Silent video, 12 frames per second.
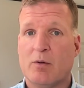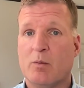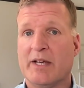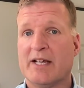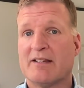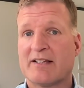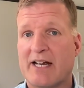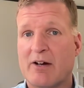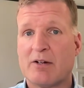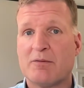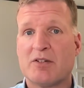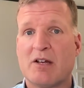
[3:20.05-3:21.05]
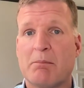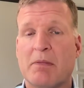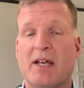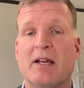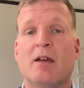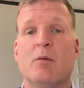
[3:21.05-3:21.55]
We get scared of
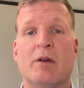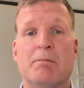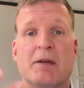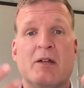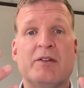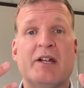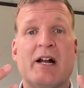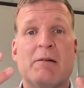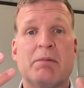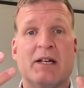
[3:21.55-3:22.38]
something. We build it up